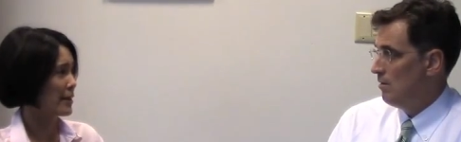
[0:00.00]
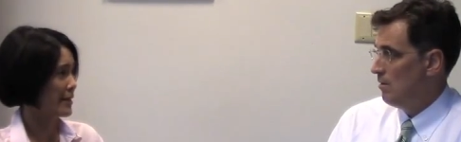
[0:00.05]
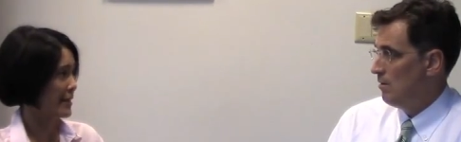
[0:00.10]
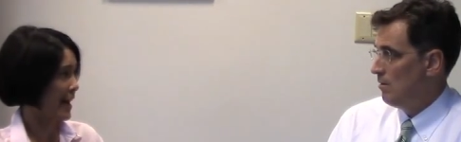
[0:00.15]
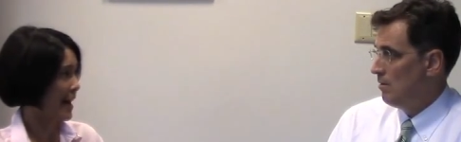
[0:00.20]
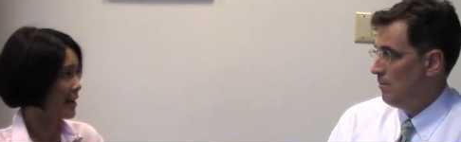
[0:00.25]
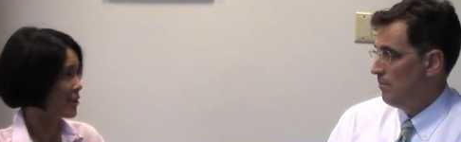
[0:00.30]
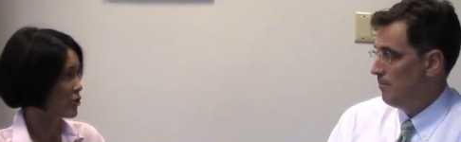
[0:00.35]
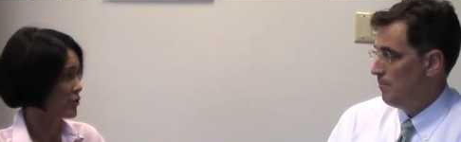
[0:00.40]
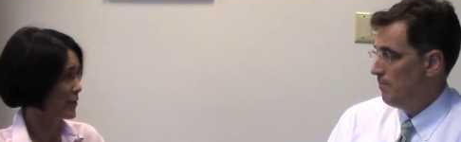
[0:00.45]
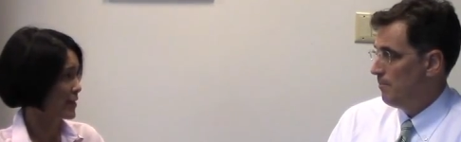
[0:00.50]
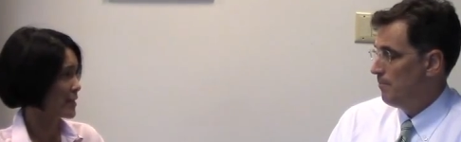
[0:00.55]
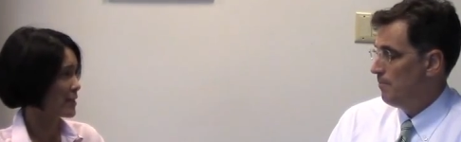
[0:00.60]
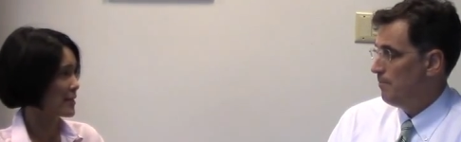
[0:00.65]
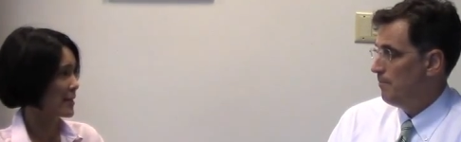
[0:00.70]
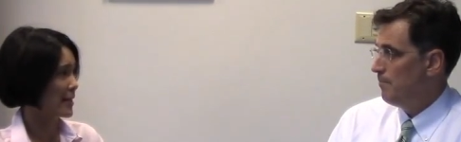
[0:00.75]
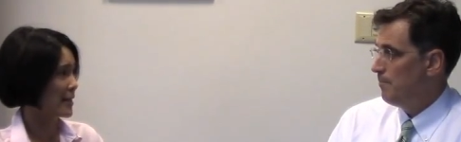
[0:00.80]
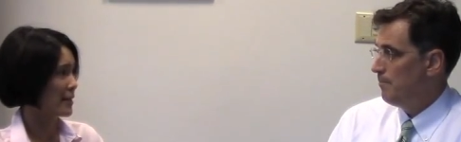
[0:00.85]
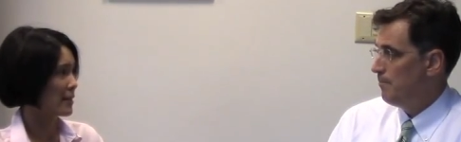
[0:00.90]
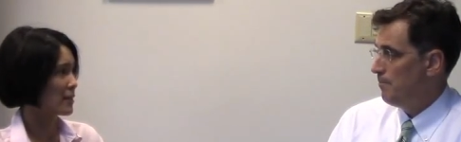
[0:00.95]
Speaker 1: the
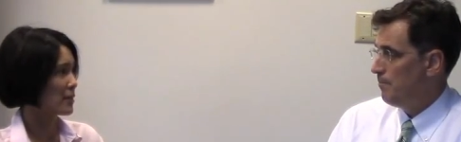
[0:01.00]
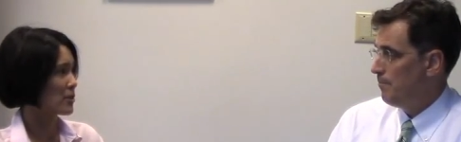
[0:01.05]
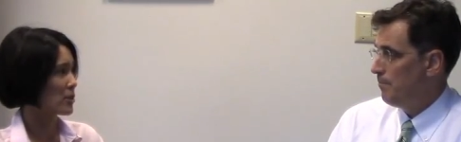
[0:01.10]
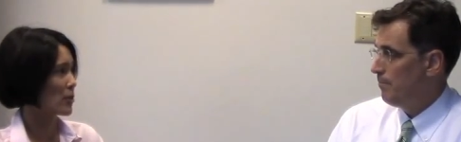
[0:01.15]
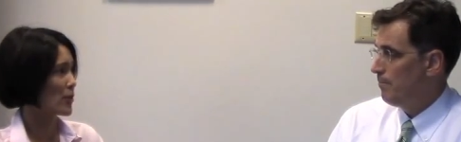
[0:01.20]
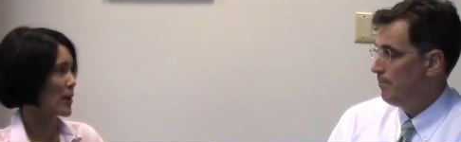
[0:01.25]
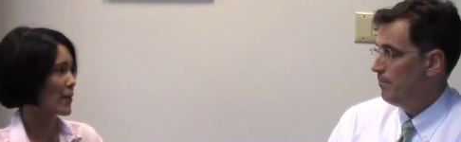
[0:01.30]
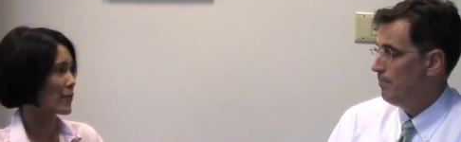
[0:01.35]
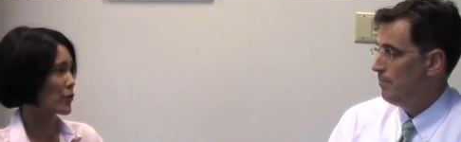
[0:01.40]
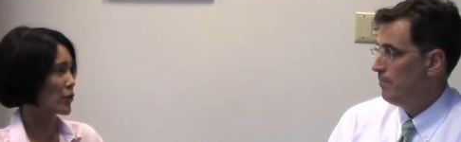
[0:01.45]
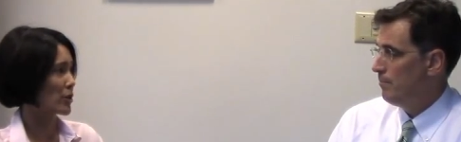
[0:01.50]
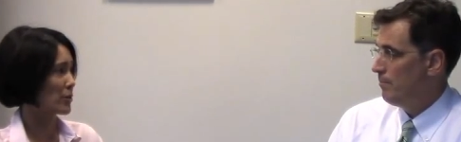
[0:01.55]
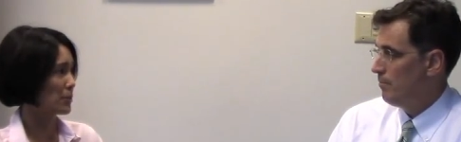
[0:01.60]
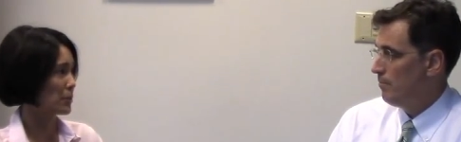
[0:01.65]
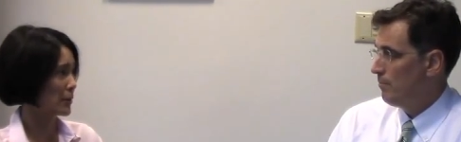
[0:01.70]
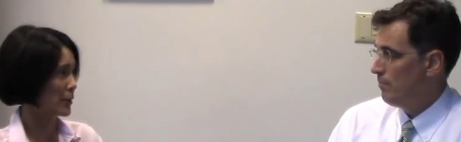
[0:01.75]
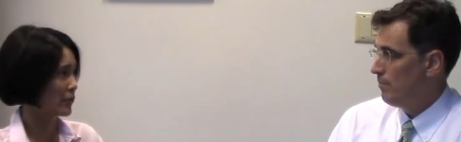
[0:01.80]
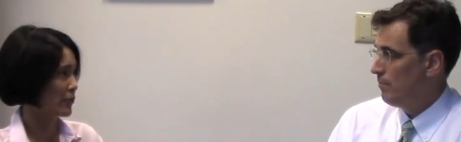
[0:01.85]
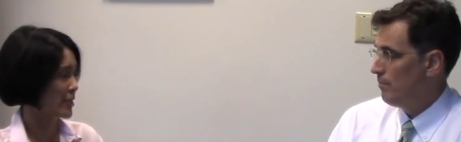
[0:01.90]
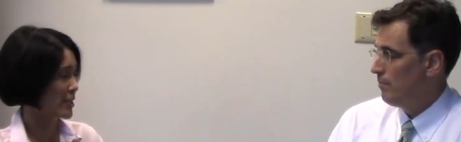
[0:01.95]
adjuvant setting, so after mm -hmm.
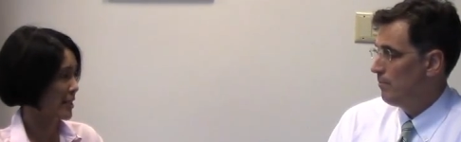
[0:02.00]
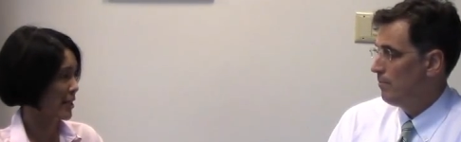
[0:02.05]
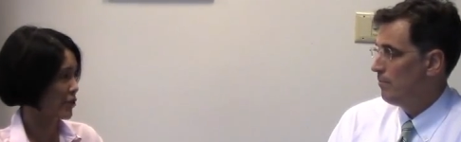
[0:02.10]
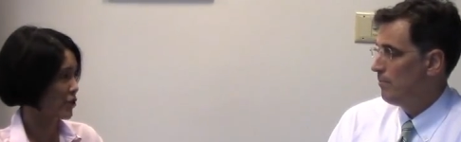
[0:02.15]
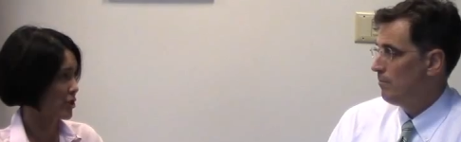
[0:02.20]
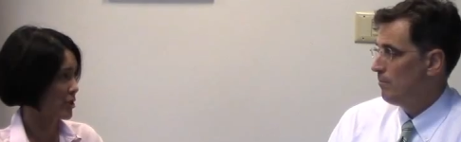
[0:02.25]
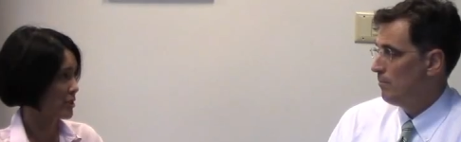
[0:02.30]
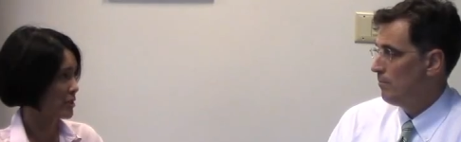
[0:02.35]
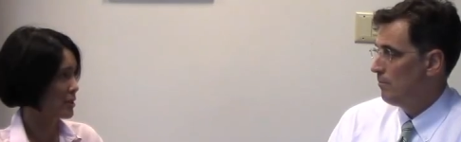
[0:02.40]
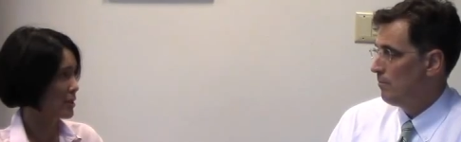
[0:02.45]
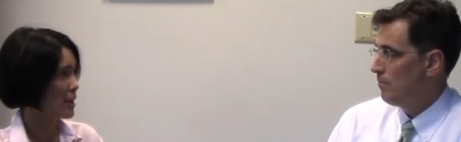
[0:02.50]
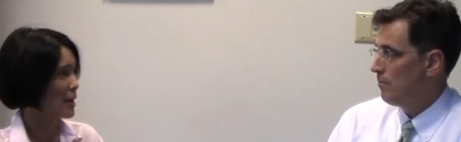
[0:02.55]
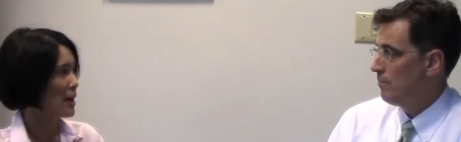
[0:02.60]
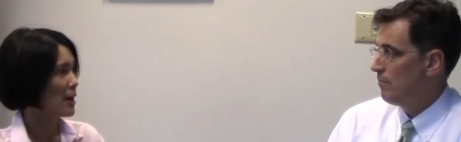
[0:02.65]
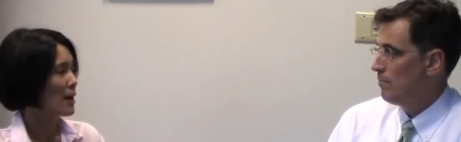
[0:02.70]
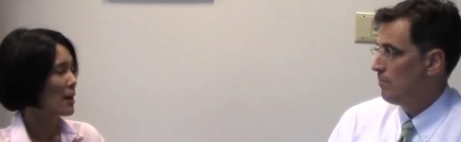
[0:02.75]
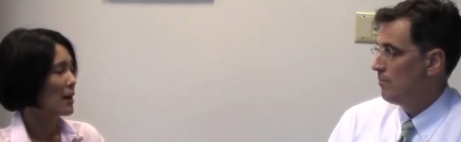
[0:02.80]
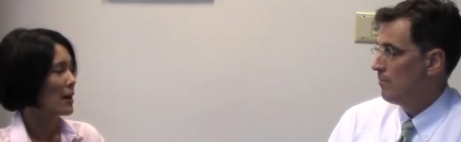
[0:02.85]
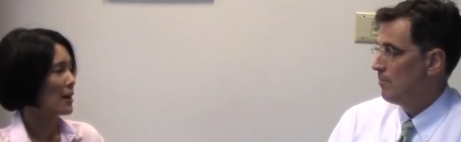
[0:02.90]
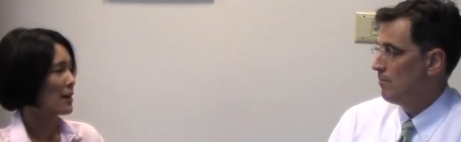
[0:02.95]
complete resection
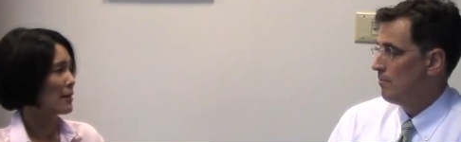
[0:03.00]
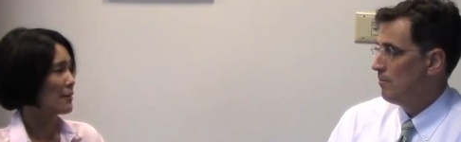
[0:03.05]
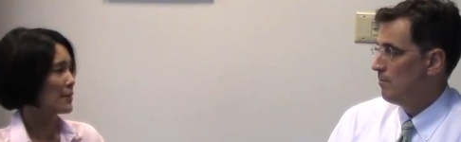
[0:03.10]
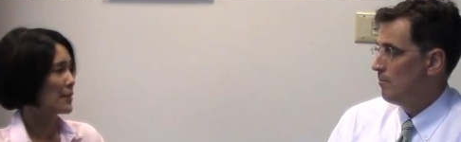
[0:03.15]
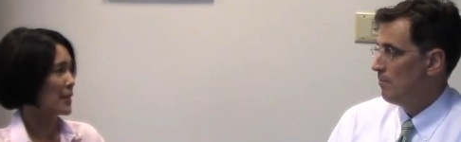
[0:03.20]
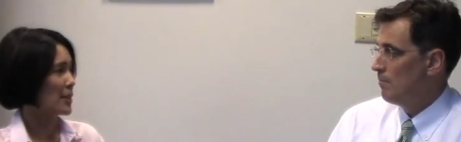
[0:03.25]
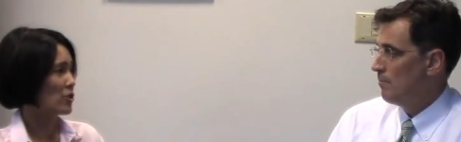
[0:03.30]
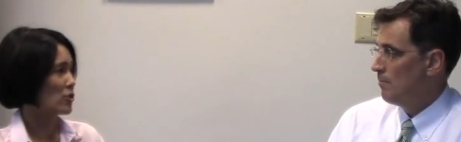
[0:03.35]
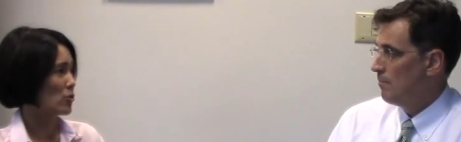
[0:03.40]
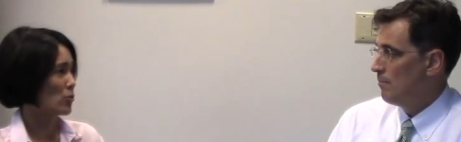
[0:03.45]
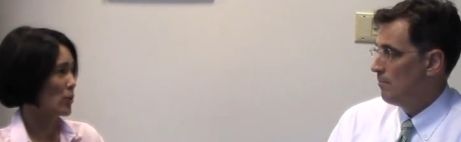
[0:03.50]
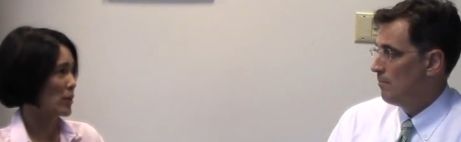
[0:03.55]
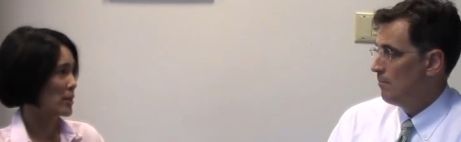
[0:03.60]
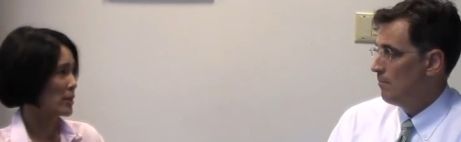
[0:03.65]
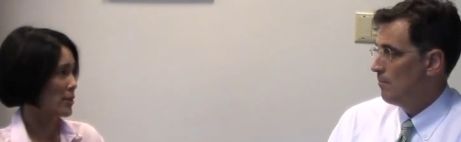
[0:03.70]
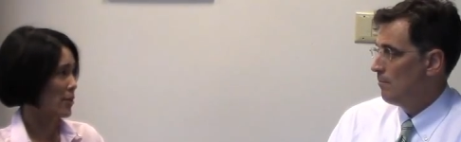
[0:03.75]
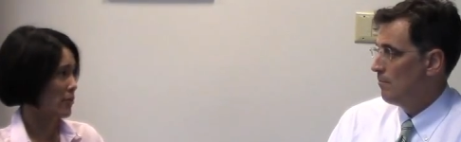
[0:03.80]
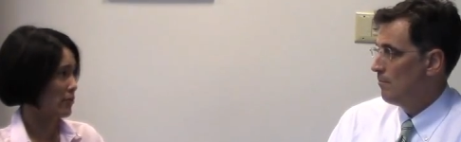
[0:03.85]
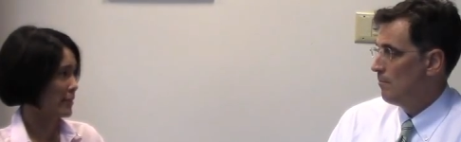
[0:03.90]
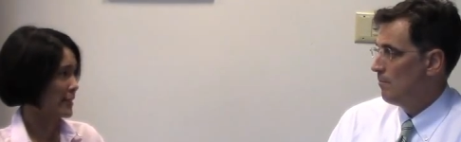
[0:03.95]
of stage
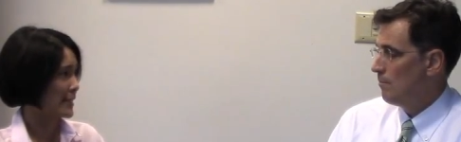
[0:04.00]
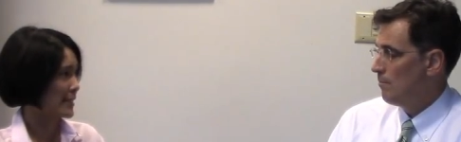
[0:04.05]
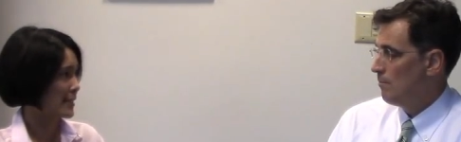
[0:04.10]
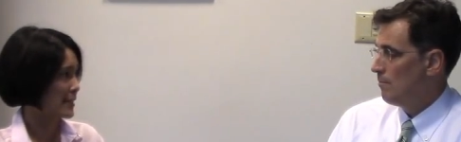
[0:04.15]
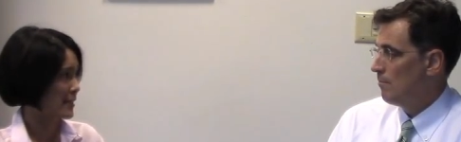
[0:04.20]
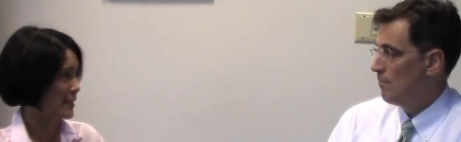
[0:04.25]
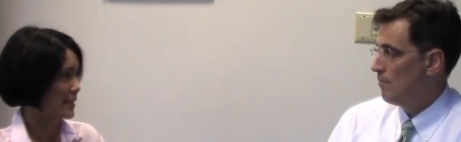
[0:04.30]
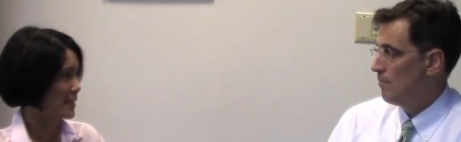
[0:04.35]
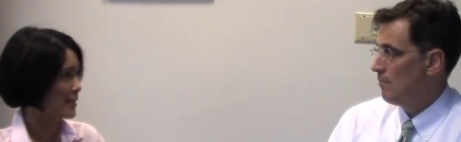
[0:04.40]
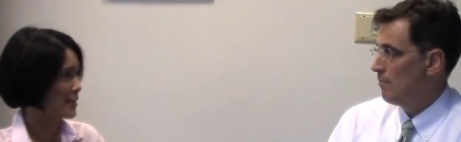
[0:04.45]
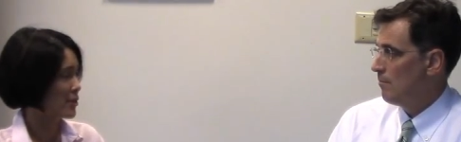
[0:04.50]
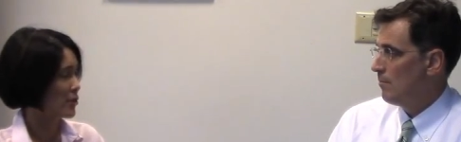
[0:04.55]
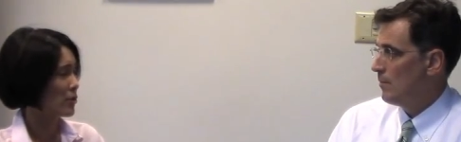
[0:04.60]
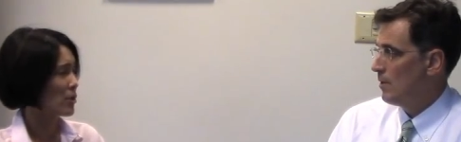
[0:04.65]
one to three disease.